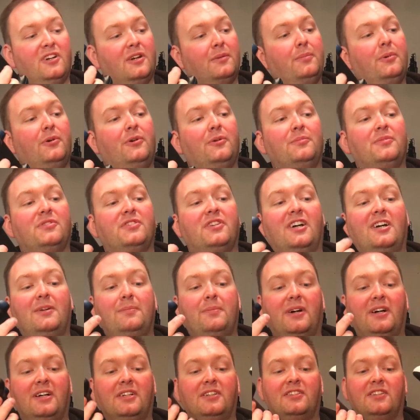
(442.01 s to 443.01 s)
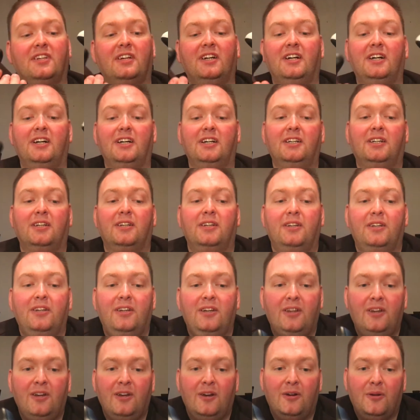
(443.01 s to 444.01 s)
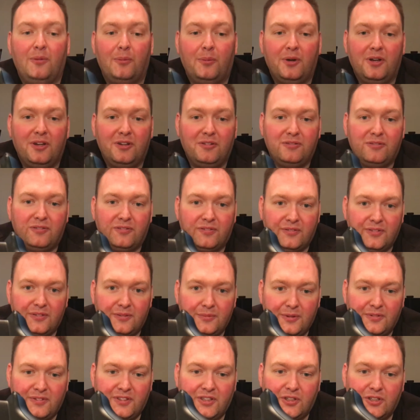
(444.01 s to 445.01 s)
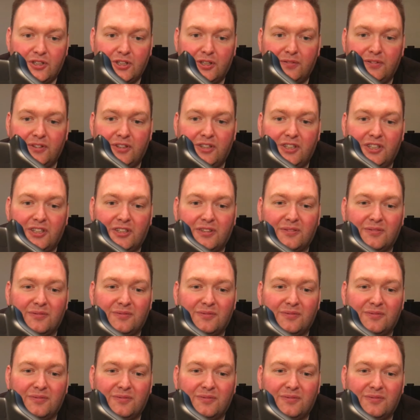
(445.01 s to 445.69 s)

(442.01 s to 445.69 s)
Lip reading: I put them side by side with each other.